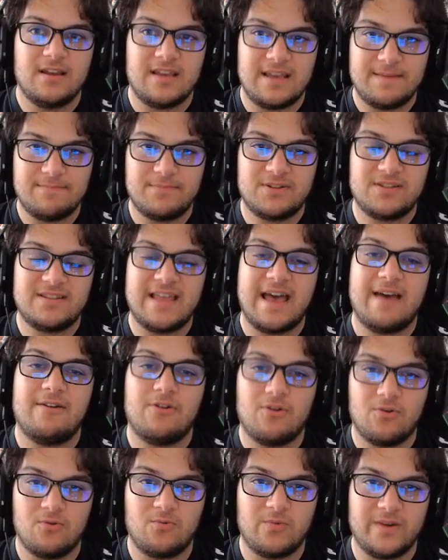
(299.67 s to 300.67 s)
in that
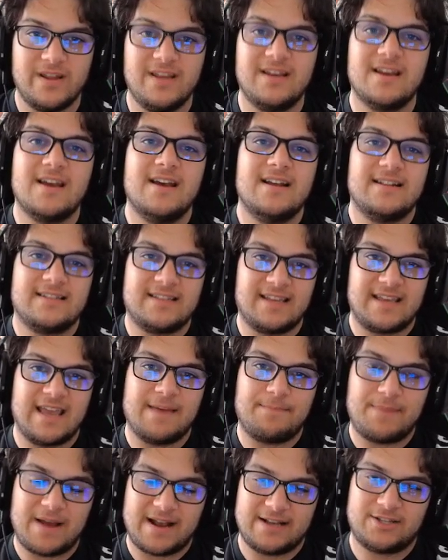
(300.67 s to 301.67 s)
whole week to
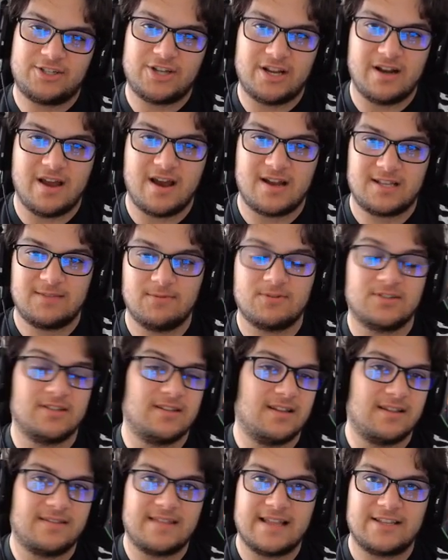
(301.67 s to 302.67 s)
get past Giant Octopus,
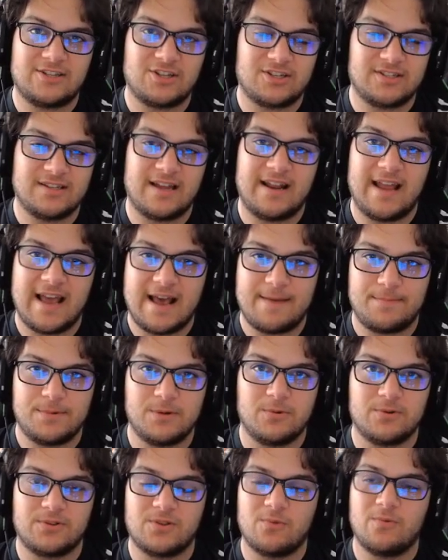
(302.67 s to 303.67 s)
and that's just not
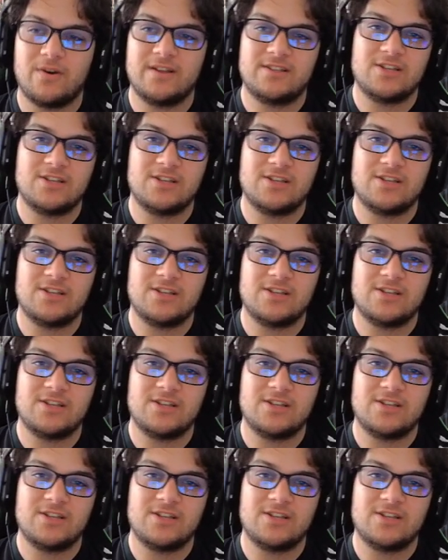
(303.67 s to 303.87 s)
happening with the way